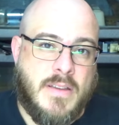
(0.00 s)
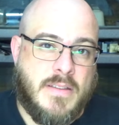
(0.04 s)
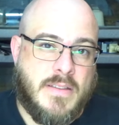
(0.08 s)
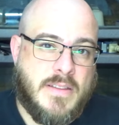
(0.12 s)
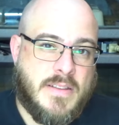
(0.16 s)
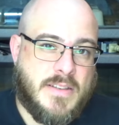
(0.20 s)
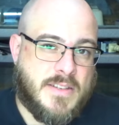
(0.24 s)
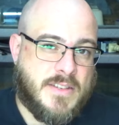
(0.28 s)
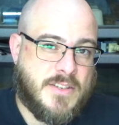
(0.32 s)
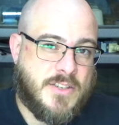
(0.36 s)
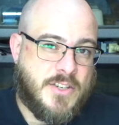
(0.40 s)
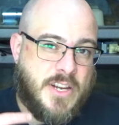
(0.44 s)

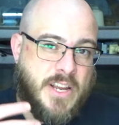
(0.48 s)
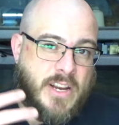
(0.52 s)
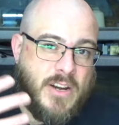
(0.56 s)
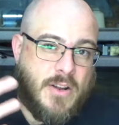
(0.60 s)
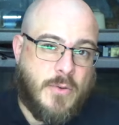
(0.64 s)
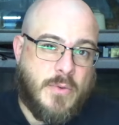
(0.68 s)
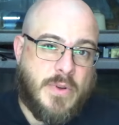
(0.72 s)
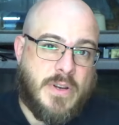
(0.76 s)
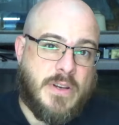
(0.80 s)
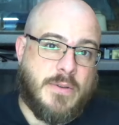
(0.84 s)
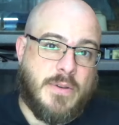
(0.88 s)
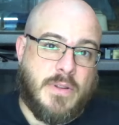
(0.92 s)
This
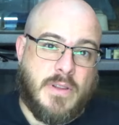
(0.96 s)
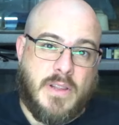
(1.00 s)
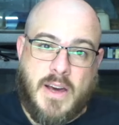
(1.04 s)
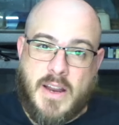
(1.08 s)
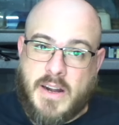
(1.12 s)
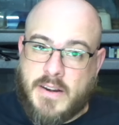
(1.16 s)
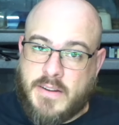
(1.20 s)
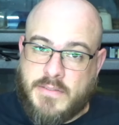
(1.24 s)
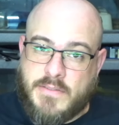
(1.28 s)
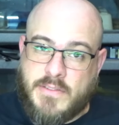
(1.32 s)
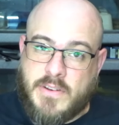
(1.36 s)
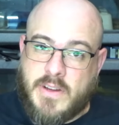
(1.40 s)
channel, we do a
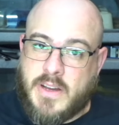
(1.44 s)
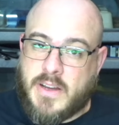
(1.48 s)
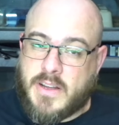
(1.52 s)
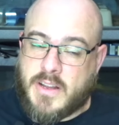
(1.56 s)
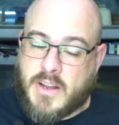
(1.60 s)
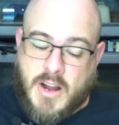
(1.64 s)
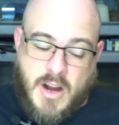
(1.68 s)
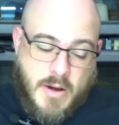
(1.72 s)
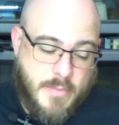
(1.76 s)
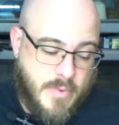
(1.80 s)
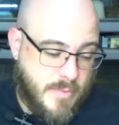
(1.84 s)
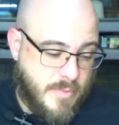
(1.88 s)
lot of uh,
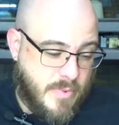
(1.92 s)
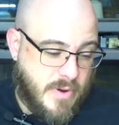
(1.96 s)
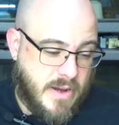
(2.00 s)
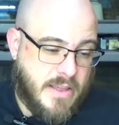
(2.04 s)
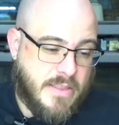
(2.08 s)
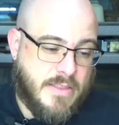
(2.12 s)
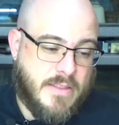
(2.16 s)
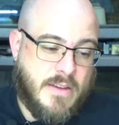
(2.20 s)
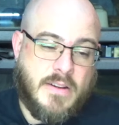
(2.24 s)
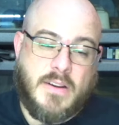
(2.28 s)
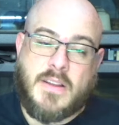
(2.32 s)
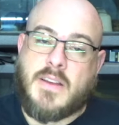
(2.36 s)
carpet
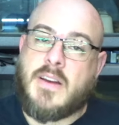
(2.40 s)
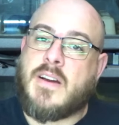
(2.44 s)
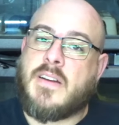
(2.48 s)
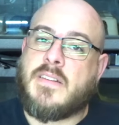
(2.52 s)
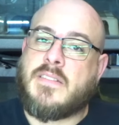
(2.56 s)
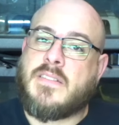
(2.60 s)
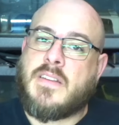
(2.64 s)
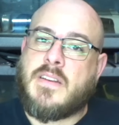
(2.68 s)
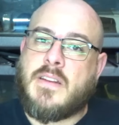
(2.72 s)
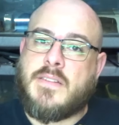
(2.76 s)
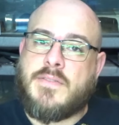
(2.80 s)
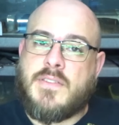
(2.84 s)
python
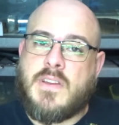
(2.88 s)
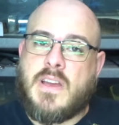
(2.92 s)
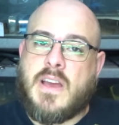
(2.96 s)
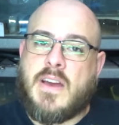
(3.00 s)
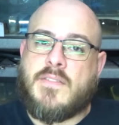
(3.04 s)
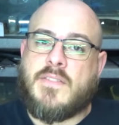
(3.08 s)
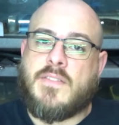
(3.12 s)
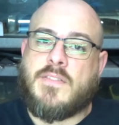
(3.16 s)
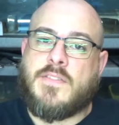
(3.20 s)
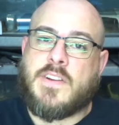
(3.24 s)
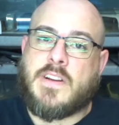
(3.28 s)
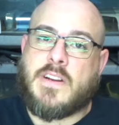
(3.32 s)
content. If you
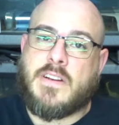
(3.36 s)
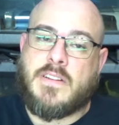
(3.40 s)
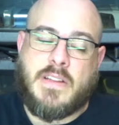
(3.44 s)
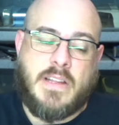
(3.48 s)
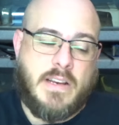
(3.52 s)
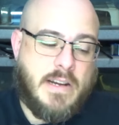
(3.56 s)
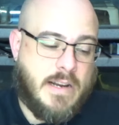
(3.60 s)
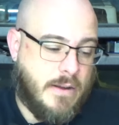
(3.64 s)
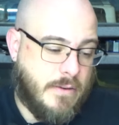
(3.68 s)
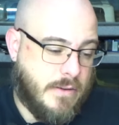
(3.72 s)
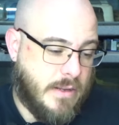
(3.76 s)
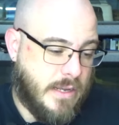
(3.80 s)
haven't figured
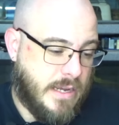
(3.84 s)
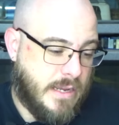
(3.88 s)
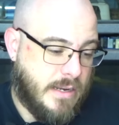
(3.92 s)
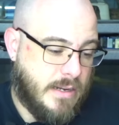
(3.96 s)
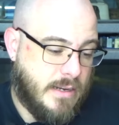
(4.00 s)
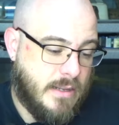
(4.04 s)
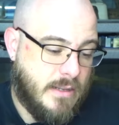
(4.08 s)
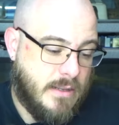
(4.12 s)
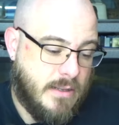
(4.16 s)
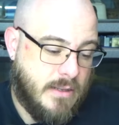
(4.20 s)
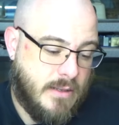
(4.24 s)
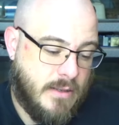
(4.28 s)
that out yet,
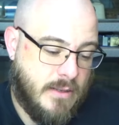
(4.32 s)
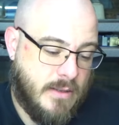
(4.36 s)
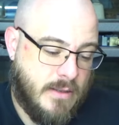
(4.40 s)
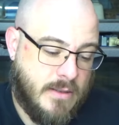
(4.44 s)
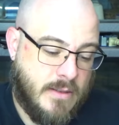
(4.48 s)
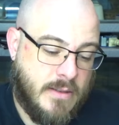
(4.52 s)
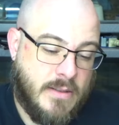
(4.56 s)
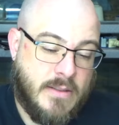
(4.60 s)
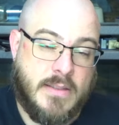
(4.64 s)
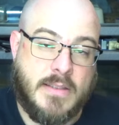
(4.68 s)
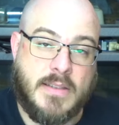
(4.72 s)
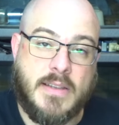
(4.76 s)

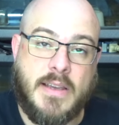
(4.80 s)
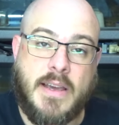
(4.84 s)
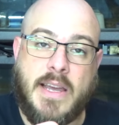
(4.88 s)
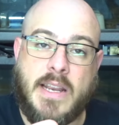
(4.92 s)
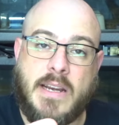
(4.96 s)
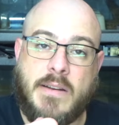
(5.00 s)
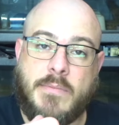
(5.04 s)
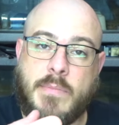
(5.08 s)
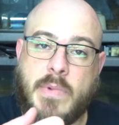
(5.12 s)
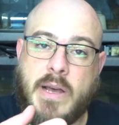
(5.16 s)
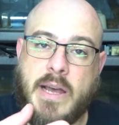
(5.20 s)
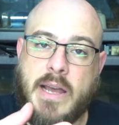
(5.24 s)
it's
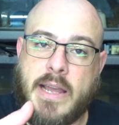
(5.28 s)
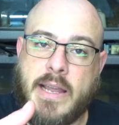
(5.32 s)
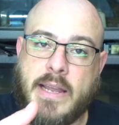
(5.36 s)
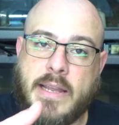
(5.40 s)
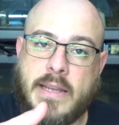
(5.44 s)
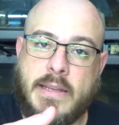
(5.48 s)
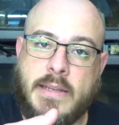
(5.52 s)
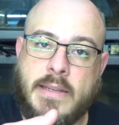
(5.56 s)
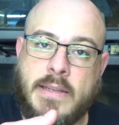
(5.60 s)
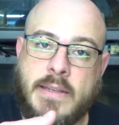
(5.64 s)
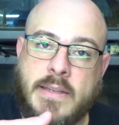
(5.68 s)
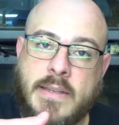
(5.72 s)
kind of my,
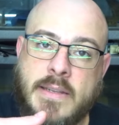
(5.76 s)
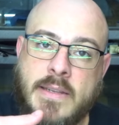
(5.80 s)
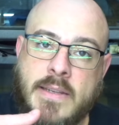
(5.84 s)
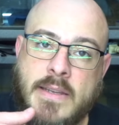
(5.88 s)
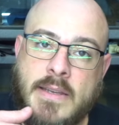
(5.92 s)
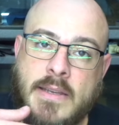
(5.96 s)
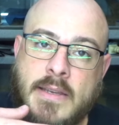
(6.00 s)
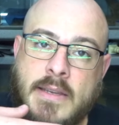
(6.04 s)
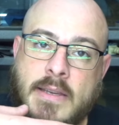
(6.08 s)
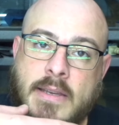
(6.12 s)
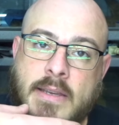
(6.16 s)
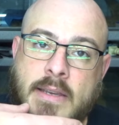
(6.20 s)

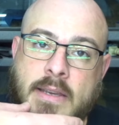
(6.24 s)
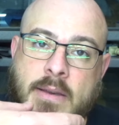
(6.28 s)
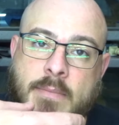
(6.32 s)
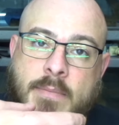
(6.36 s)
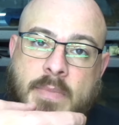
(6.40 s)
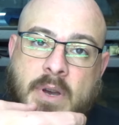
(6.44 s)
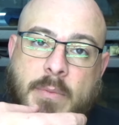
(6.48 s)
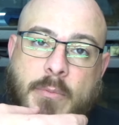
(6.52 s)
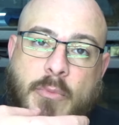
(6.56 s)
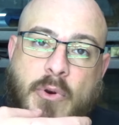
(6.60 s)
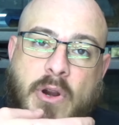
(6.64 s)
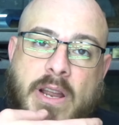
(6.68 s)

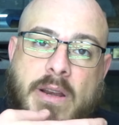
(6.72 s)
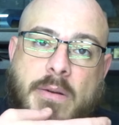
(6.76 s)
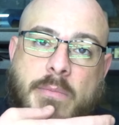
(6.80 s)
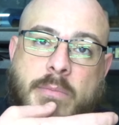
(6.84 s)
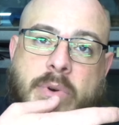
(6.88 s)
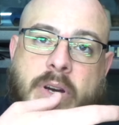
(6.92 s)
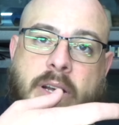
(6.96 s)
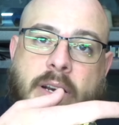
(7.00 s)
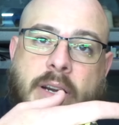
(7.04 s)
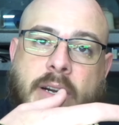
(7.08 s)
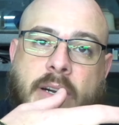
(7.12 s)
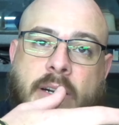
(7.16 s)
my bread and
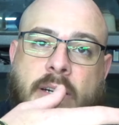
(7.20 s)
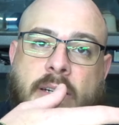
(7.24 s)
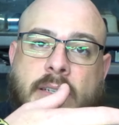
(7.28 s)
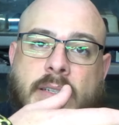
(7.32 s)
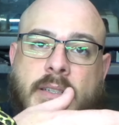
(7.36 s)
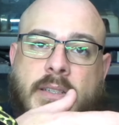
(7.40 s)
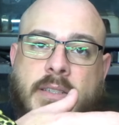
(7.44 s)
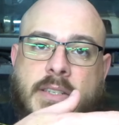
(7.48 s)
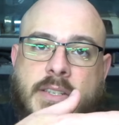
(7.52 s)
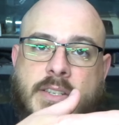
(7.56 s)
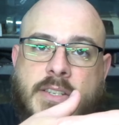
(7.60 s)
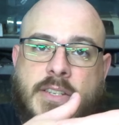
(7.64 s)
butter.
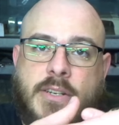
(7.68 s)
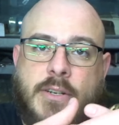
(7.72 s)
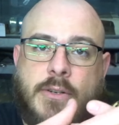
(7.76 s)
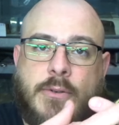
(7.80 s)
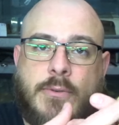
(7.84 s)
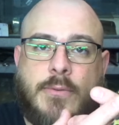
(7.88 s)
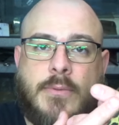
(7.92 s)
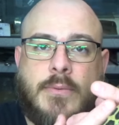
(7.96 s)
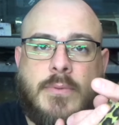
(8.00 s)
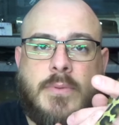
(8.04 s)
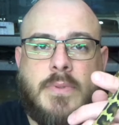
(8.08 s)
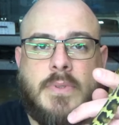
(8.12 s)

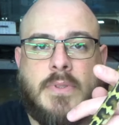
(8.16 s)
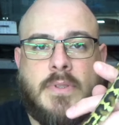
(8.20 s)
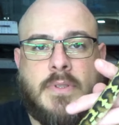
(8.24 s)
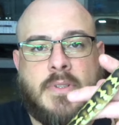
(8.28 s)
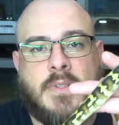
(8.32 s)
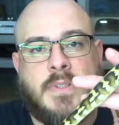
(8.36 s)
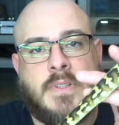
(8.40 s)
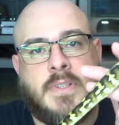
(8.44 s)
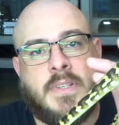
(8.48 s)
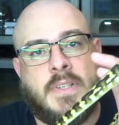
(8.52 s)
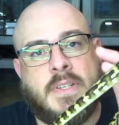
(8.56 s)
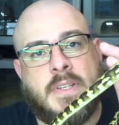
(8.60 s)
So
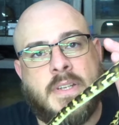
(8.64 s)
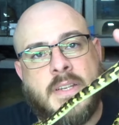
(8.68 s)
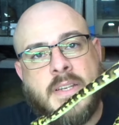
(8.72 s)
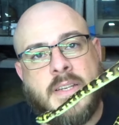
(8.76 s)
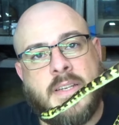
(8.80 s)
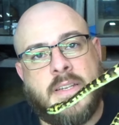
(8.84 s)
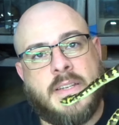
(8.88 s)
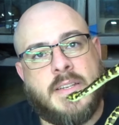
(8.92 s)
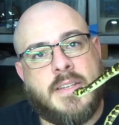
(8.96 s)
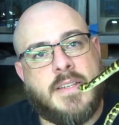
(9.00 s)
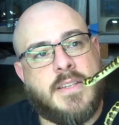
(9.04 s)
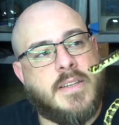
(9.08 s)

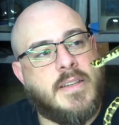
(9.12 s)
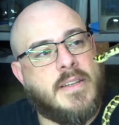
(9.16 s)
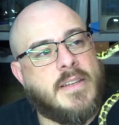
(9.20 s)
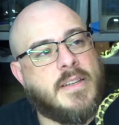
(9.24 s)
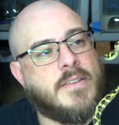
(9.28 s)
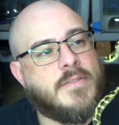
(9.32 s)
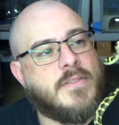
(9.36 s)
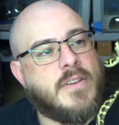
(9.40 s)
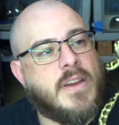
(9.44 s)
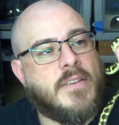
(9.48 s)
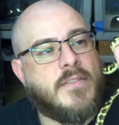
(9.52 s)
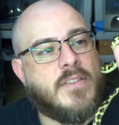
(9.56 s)

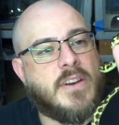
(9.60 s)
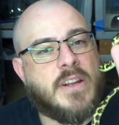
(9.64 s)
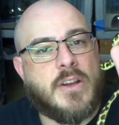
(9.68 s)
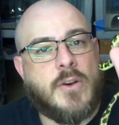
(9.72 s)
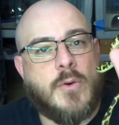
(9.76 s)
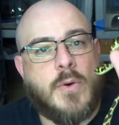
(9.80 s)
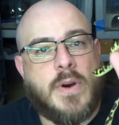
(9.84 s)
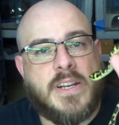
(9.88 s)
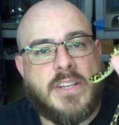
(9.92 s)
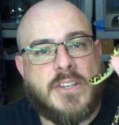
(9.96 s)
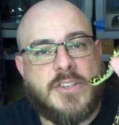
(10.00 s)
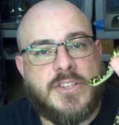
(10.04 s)
if you have any
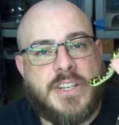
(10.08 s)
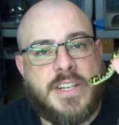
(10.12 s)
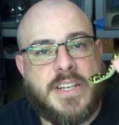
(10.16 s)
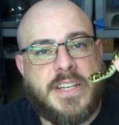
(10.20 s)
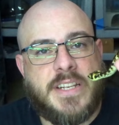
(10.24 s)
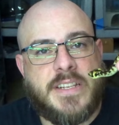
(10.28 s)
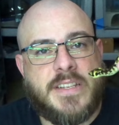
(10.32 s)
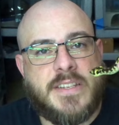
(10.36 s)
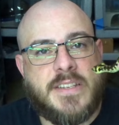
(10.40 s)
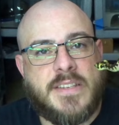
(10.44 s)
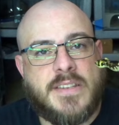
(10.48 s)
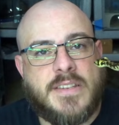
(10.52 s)

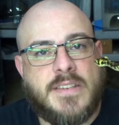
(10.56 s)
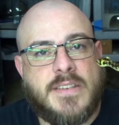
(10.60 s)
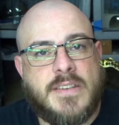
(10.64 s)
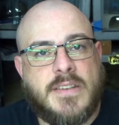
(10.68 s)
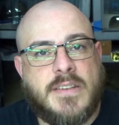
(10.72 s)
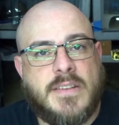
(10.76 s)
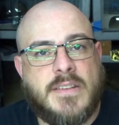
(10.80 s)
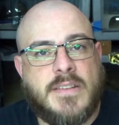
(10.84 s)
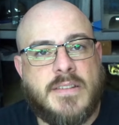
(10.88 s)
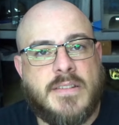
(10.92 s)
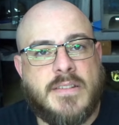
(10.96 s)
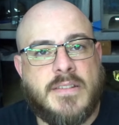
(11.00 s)
questions,
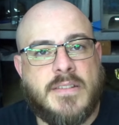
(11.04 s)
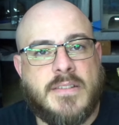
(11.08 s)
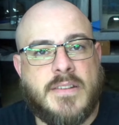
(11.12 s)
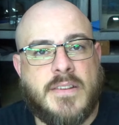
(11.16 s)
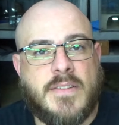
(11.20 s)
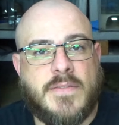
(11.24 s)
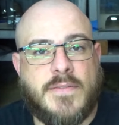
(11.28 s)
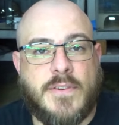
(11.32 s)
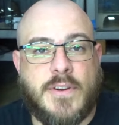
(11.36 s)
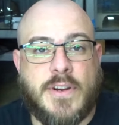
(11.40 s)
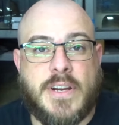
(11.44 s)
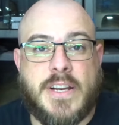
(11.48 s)

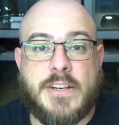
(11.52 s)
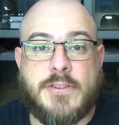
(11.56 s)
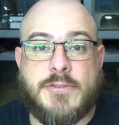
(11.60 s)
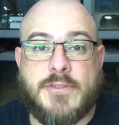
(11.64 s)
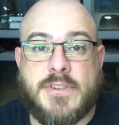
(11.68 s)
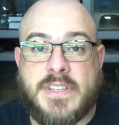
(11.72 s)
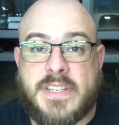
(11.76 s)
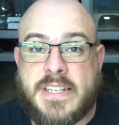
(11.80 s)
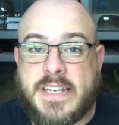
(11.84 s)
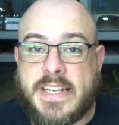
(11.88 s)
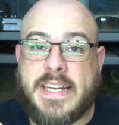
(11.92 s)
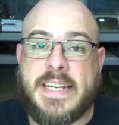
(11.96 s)
if you're
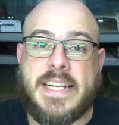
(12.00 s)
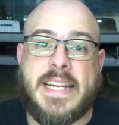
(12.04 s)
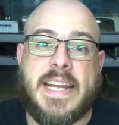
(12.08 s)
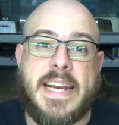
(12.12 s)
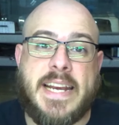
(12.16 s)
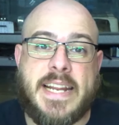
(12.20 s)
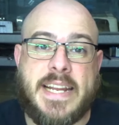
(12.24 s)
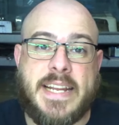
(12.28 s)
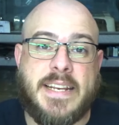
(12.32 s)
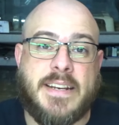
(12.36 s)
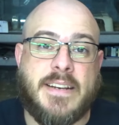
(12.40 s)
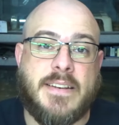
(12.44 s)
interested in
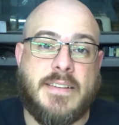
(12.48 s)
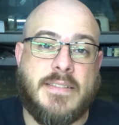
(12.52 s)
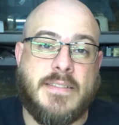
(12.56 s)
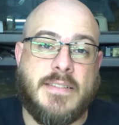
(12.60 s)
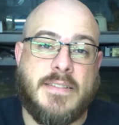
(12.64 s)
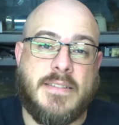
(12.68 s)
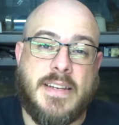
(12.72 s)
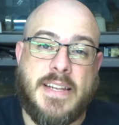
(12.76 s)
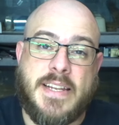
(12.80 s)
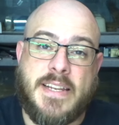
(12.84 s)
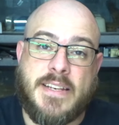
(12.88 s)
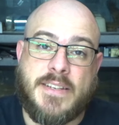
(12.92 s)
getting in,
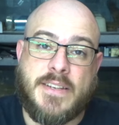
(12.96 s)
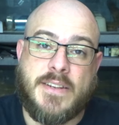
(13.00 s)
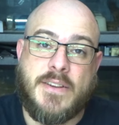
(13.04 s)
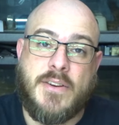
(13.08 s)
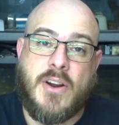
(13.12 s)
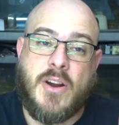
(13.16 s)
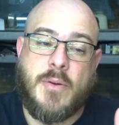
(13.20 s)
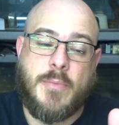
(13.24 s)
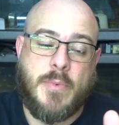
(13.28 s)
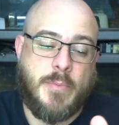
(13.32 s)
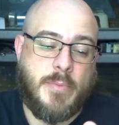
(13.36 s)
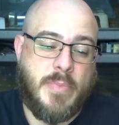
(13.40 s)
into
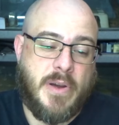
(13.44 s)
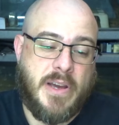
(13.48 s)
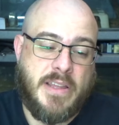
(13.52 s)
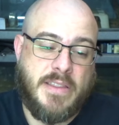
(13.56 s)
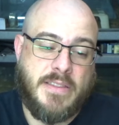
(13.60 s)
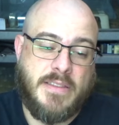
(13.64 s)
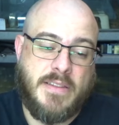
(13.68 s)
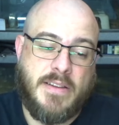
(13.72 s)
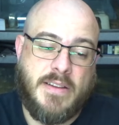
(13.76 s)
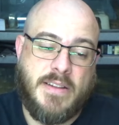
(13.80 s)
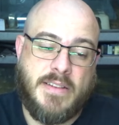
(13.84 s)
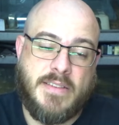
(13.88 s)
carpet
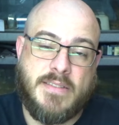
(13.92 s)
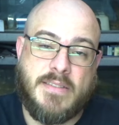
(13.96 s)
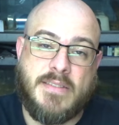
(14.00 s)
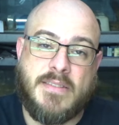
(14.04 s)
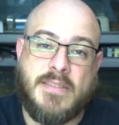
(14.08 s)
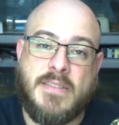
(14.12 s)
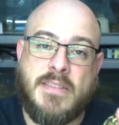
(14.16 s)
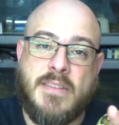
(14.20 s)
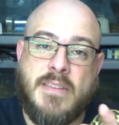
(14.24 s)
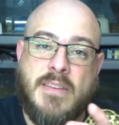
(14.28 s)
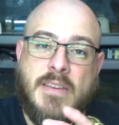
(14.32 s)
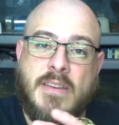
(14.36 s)

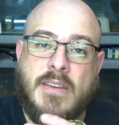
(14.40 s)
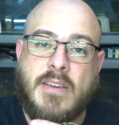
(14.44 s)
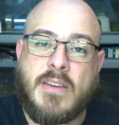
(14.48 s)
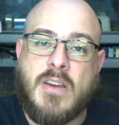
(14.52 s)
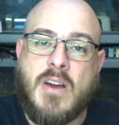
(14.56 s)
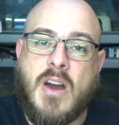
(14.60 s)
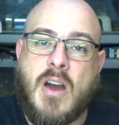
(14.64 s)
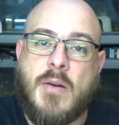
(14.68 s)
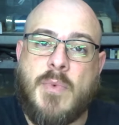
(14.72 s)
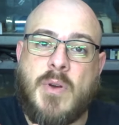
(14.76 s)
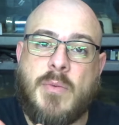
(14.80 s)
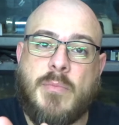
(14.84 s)
pythons,
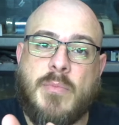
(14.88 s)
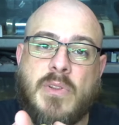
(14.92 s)
comment